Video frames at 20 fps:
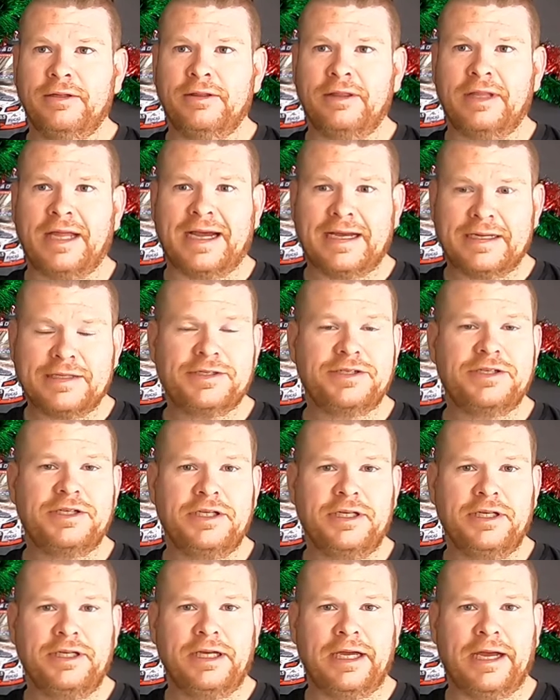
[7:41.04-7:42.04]
last
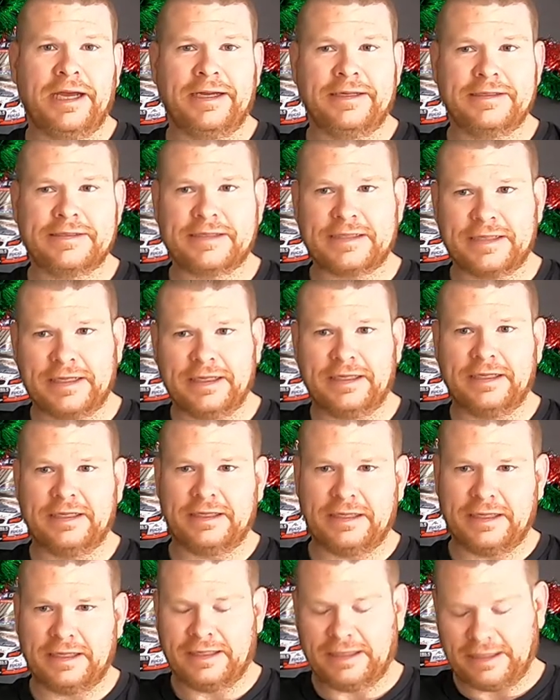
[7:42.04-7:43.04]
year as
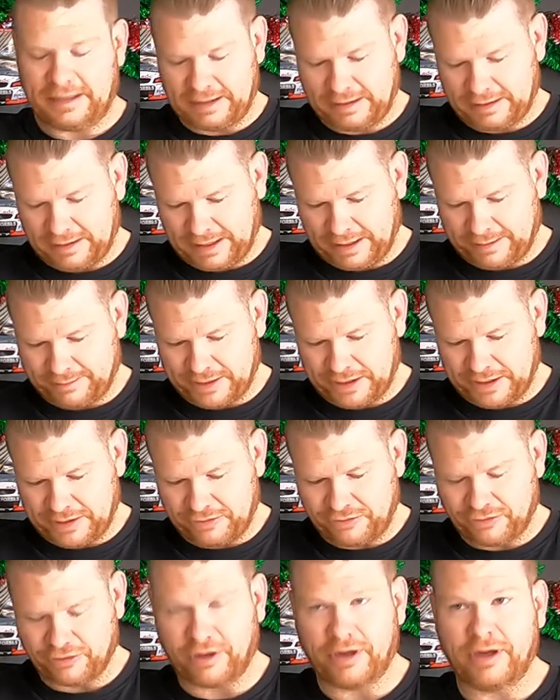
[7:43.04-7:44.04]
to how many
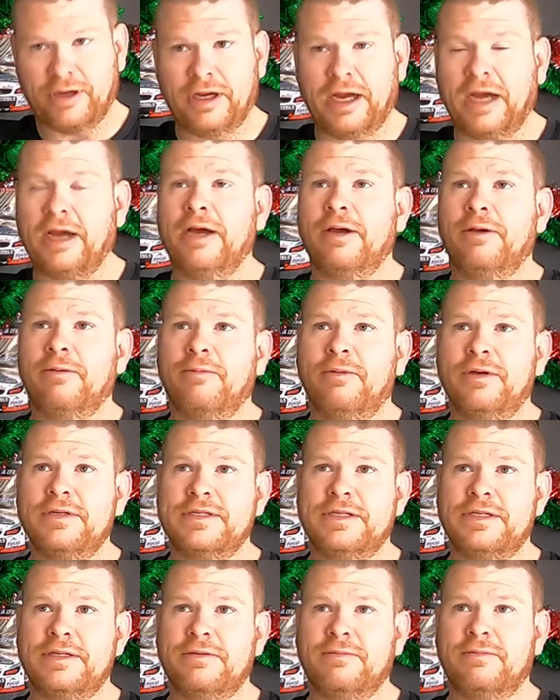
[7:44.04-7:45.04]
you drive.
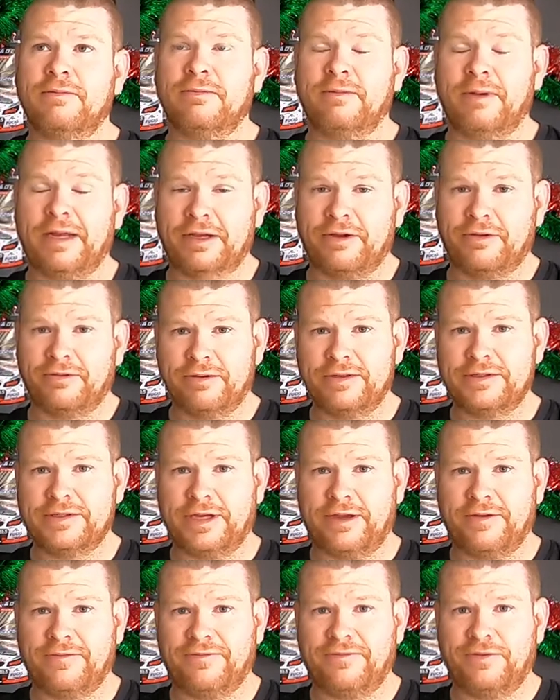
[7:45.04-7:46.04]
Wasn't when
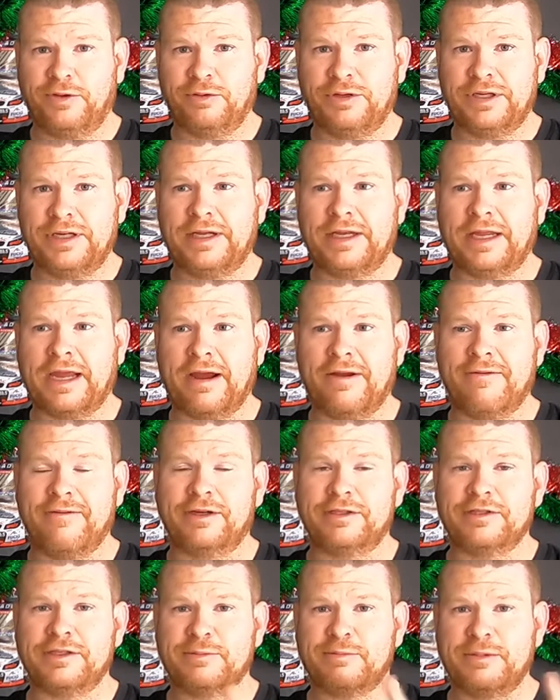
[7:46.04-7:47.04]
Caruso filled in at Gary
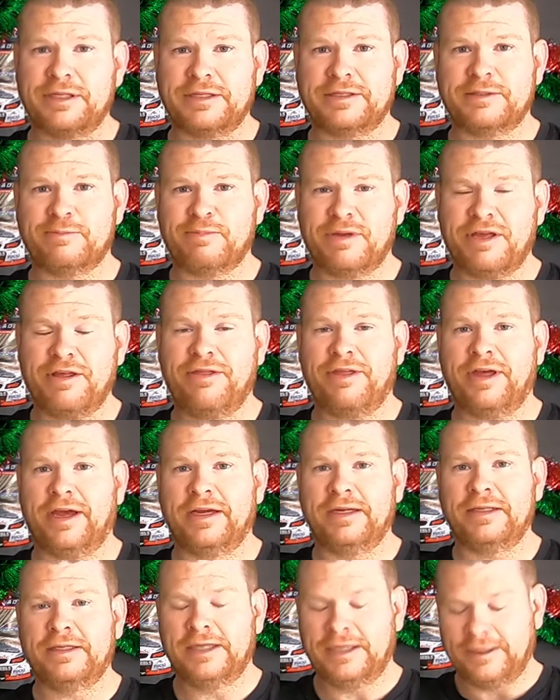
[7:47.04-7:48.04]
Rogers, because
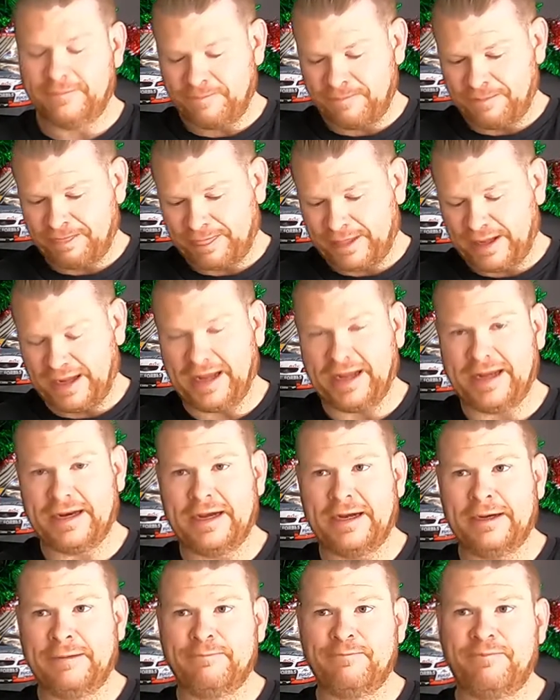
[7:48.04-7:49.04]
Pither had
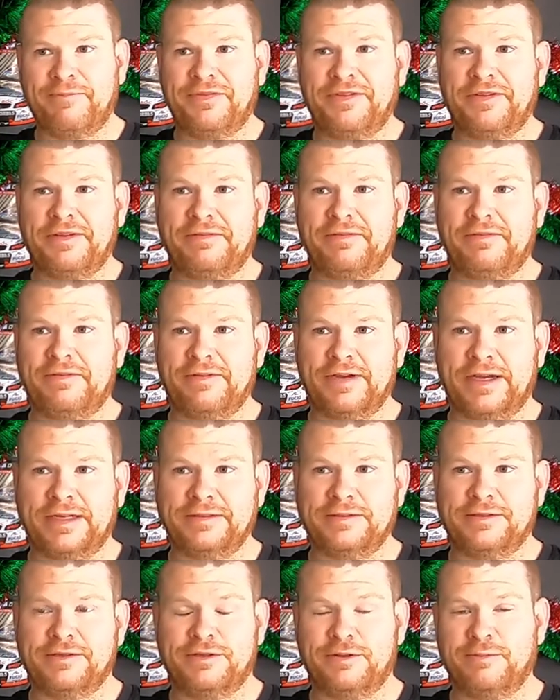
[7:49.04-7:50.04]
done
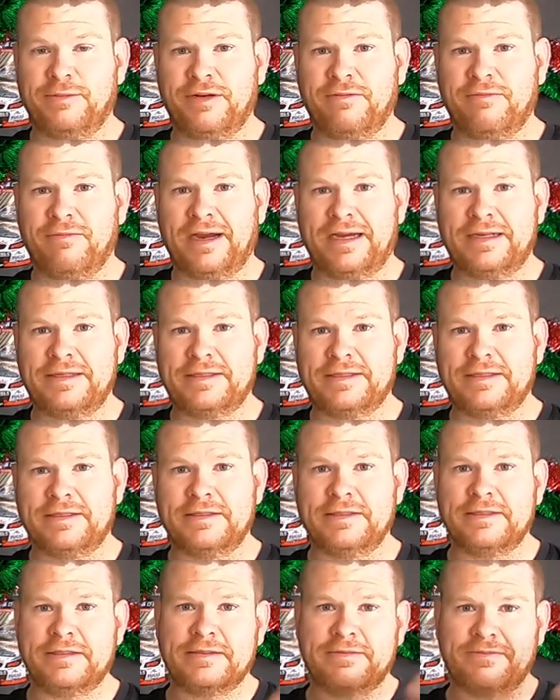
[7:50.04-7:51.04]
too many
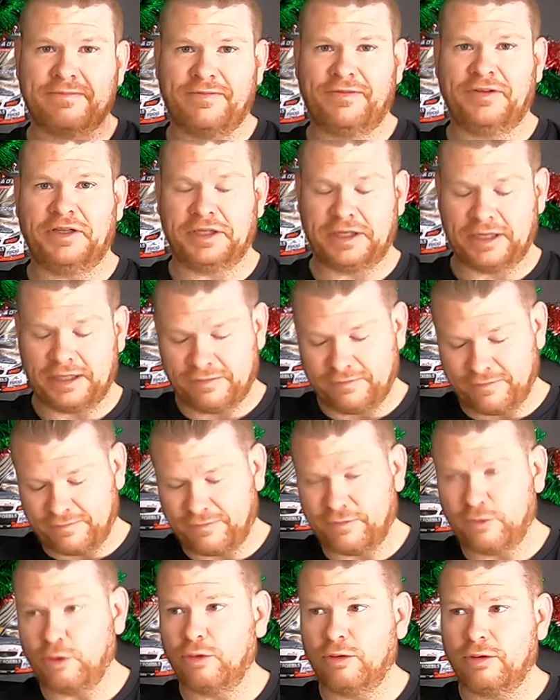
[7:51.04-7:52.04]
races filling in
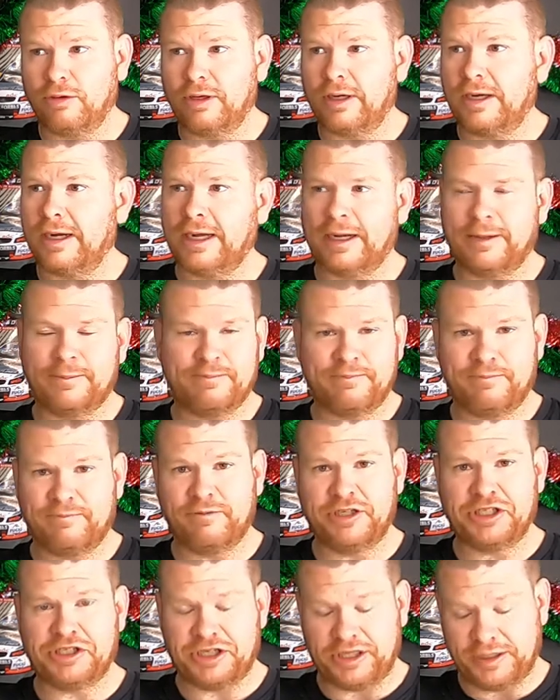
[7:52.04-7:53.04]
for
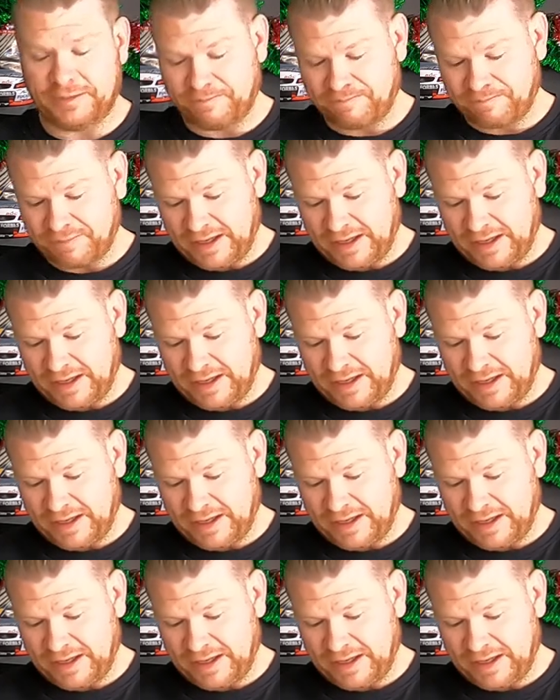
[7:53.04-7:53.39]
Richie.